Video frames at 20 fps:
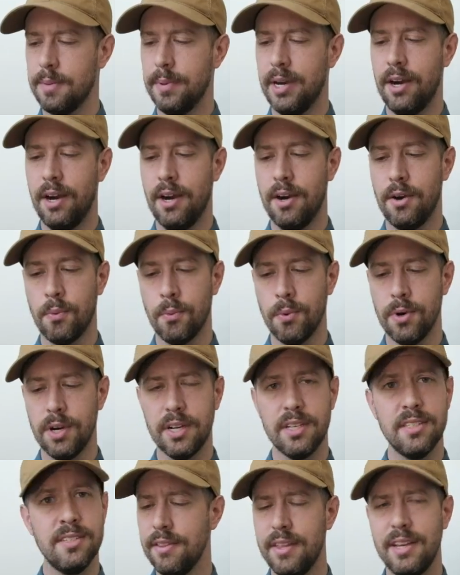about how it
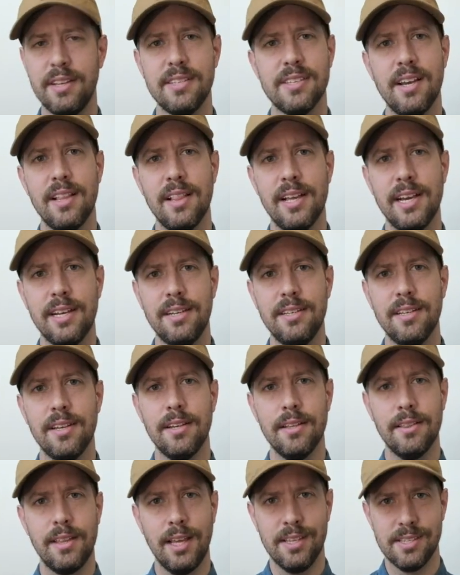works, things I liked,
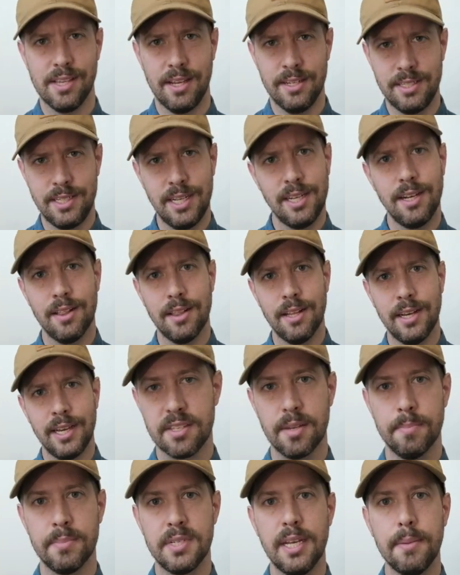things I didn't like,
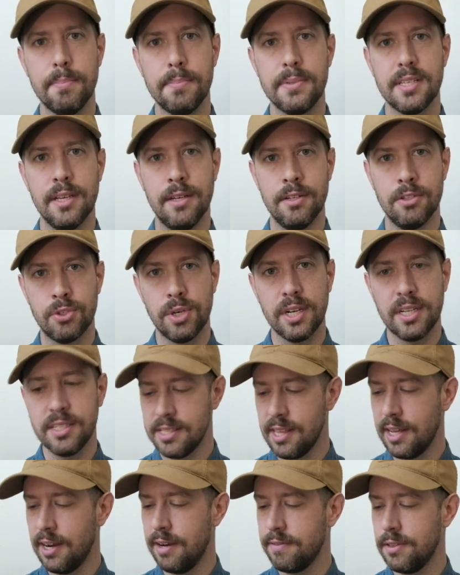some tips and tricks
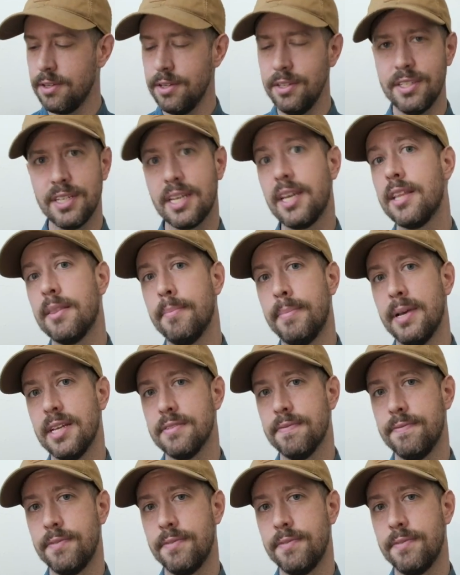that I've learned to get the best